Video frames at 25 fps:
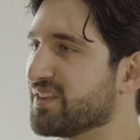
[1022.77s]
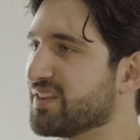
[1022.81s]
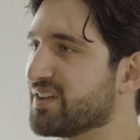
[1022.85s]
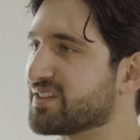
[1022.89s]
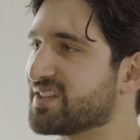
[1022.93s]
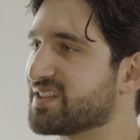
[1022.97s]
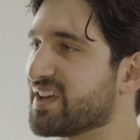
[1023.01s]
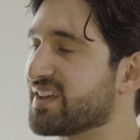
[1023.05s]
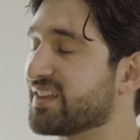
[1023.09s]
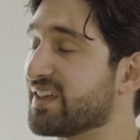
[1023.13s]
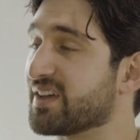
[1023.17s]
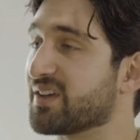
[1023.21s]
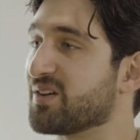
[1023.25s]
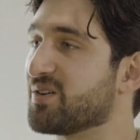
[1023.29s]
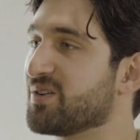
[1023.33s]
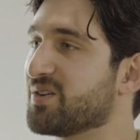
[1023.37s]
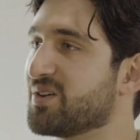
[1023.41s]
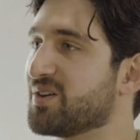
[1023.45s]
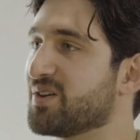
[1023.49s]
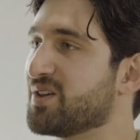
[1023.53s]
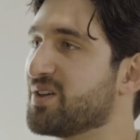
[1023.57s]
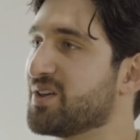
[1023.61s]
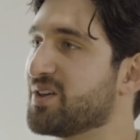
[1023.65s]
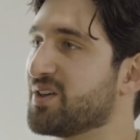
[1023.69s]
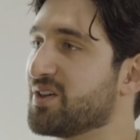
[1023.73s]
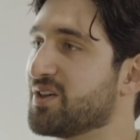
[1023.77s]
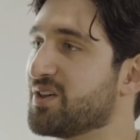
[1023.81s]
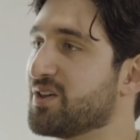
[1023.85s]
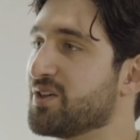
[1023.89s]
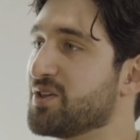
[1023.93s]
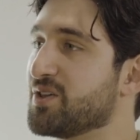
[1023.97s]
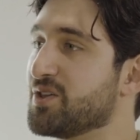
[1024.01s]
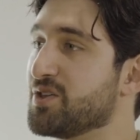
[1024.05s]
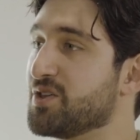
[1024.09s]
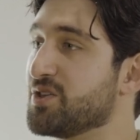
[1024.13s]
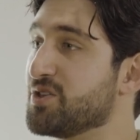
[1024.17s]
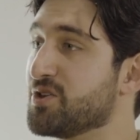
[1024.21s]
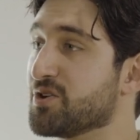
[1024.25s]
They're saying
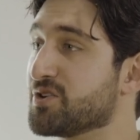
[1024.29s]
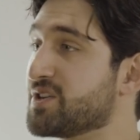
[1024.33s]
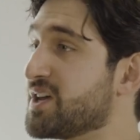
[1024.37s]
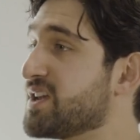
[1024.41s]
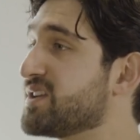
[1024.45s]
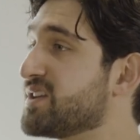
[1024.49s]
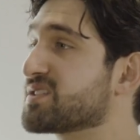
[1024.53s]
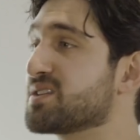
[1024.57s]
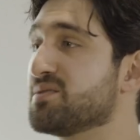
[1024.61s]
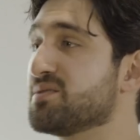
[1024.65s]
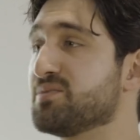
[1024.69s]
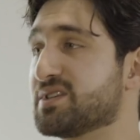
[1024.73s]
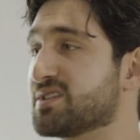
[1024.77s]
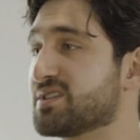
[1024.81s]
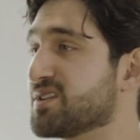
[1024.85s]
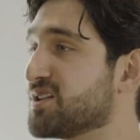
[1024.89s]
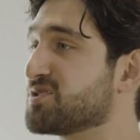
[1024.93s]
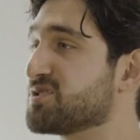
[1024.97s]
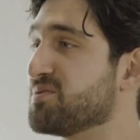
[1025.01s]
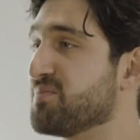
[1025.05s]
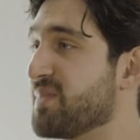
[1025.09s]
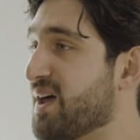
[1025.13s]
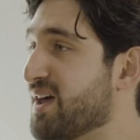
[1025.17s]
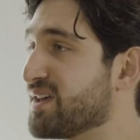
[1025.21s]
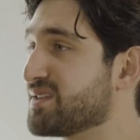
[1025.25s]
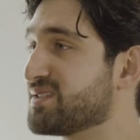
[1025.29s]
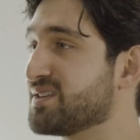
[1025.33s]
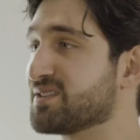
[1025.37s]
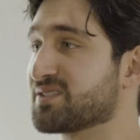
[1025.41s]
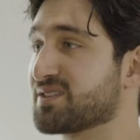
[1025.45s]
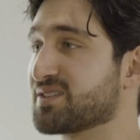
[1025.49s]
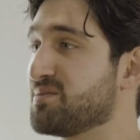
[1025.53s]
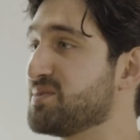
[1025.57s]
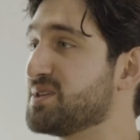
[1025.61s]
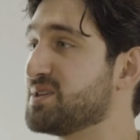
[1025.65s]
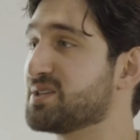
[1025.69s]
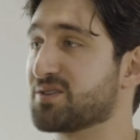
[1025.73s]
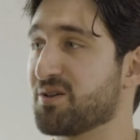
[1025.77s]
your data is going to be such a mess. It's
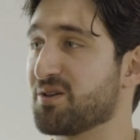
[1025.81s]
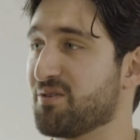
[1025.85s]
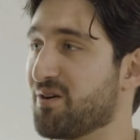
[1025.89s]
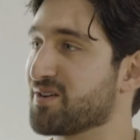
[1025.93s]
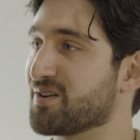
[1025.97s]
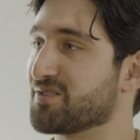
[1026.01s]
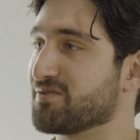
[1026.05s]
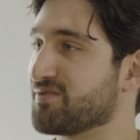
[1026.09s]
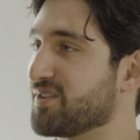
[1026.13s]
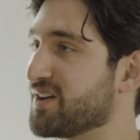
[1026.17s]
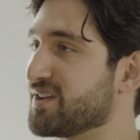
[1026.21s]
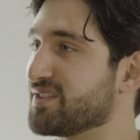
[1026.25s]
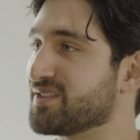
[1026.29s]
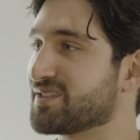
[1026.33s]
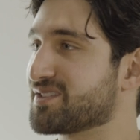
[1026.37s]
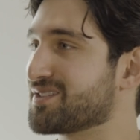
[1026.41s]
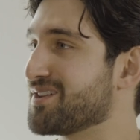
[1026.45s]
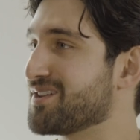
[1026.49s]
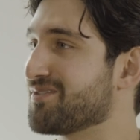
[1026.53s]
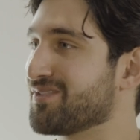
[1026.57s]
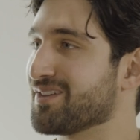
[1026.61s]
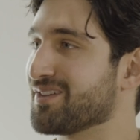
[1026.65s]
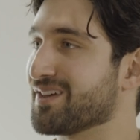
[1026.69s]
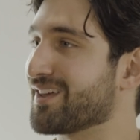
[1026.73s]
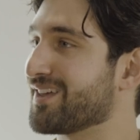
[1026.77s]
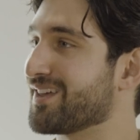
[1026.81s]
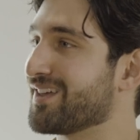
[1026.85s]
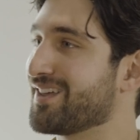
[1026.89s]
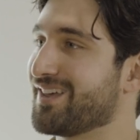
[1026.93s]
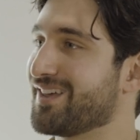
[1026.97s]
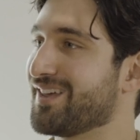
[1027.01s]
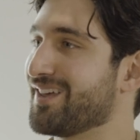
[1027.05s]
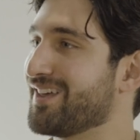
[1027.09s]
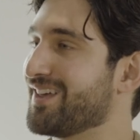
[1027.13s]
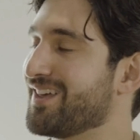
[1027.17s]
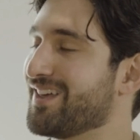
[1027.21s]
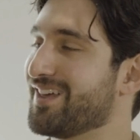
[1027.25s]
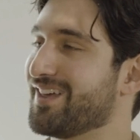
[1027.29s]
going to be so hard to find this stuff.
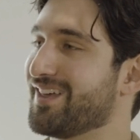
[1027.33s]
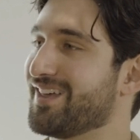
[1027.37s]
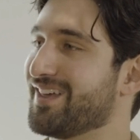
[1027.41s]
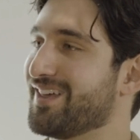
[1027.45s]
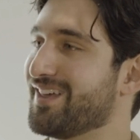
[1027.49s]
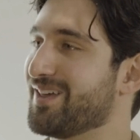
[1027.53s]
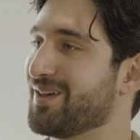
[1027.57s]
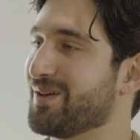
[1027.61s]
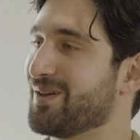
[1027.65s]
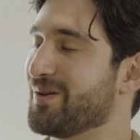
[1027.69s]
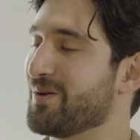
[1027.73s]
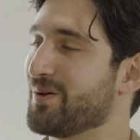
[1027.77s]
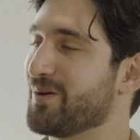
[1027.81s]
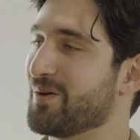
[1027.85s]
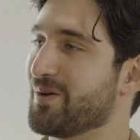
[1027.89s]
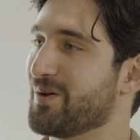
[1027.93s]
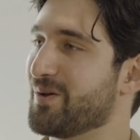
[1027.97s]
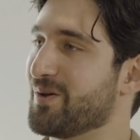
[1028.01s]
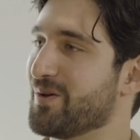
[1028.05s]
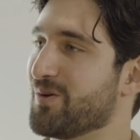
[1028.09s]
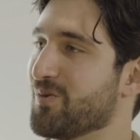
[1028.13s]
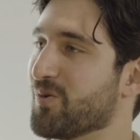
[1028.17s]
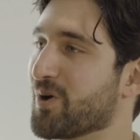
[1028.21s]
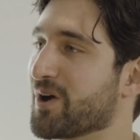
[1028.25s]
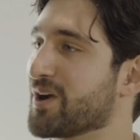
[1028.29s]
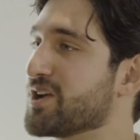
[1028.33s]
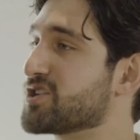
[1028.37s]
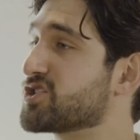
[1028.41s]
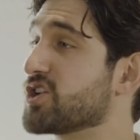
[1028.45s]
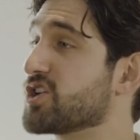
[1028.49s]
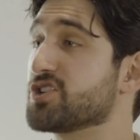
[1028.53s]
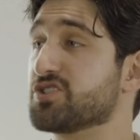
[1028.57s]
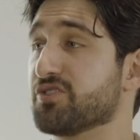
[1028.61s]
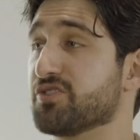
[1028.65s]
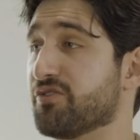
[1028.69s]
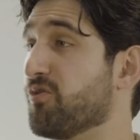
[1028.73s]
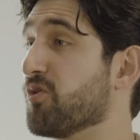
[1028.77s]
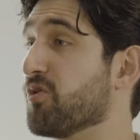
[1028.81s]
We're going to
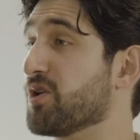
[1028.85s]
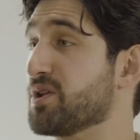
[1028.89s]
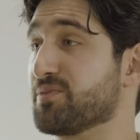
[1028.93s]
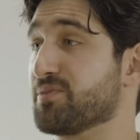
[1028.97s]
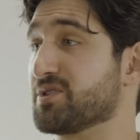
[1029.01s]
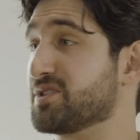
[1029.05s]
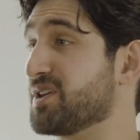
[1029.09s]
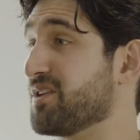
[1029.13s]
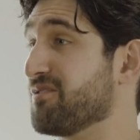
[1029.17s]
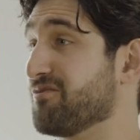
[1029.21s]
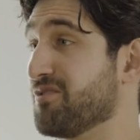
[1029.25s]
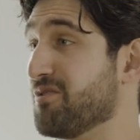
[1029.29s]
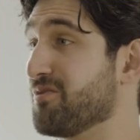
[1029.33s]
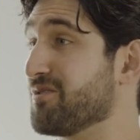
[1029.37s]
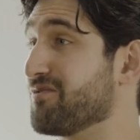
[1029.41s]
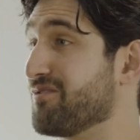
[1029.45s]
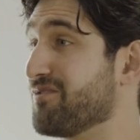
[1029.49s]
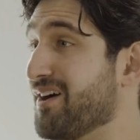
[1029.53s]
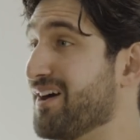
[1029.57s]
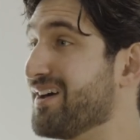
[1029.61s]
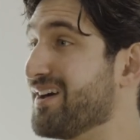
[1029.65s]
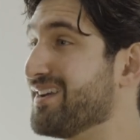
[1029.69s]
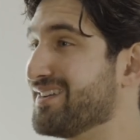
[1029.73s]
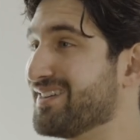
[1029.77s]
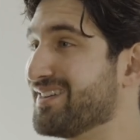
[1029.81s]
charge you 40% of what we find.